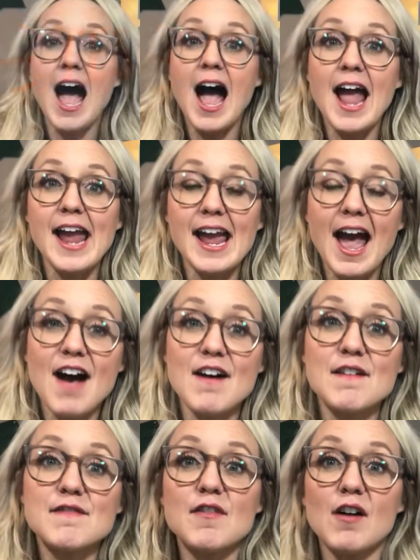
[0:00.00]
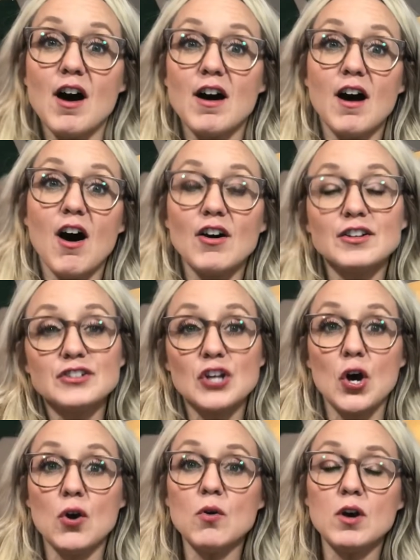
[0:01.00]
I have
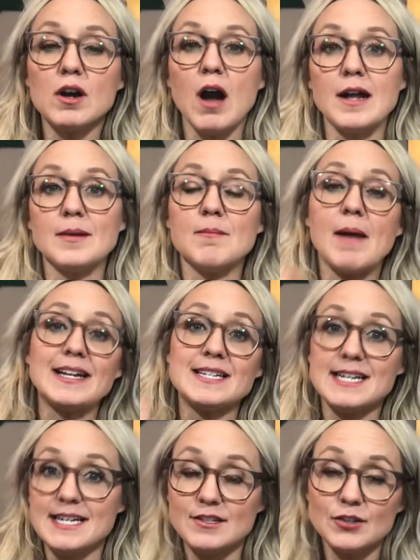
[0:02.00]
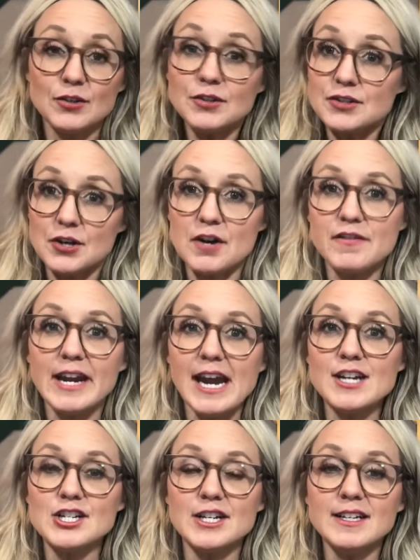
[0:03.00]
also gotten my TESOL
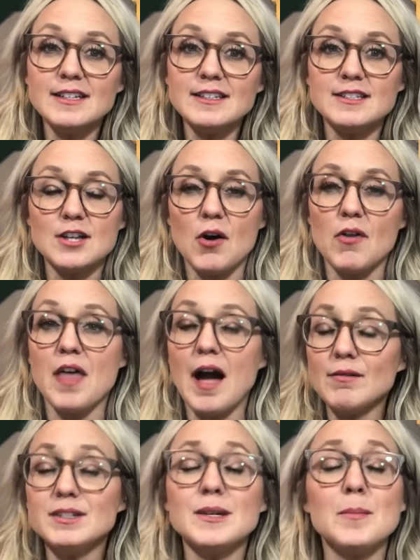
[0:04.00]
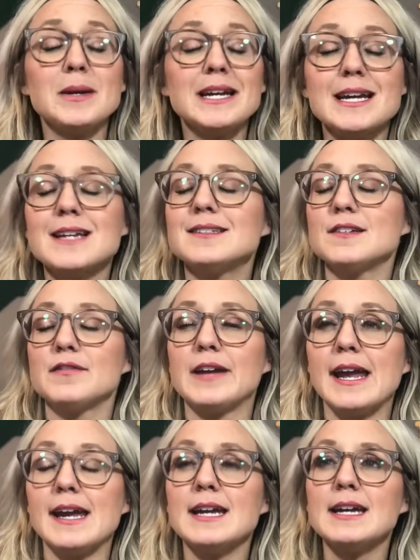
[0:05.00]
certification, so that was a piece of
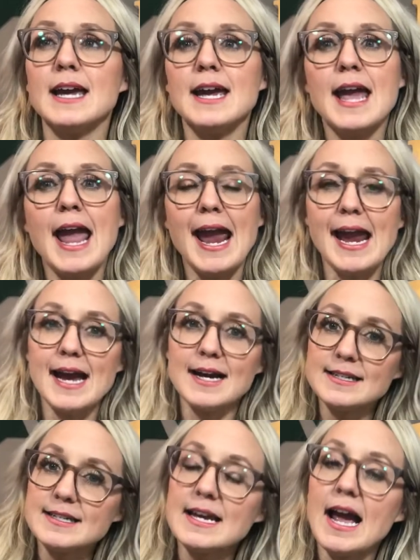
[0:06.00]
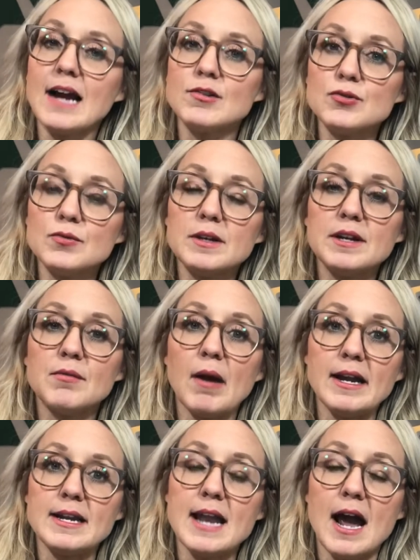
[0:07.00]
cake. And actually
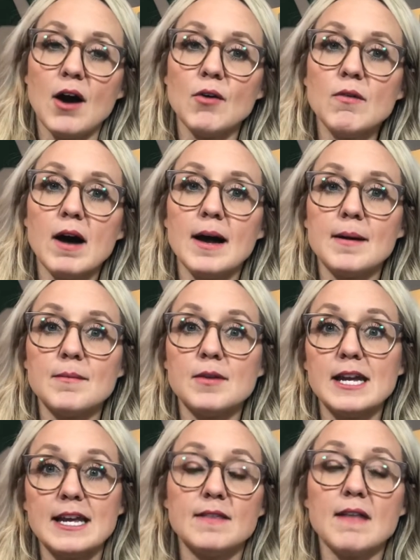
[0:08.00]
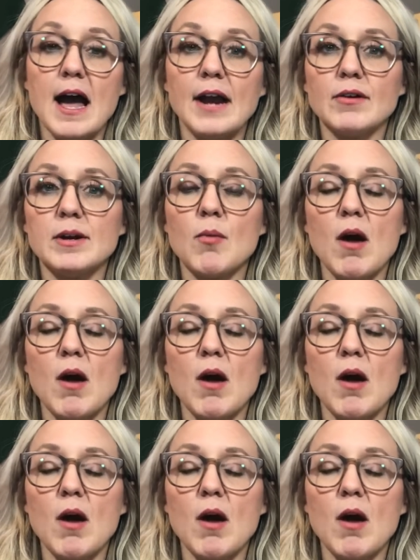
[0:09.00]
right now in the hiring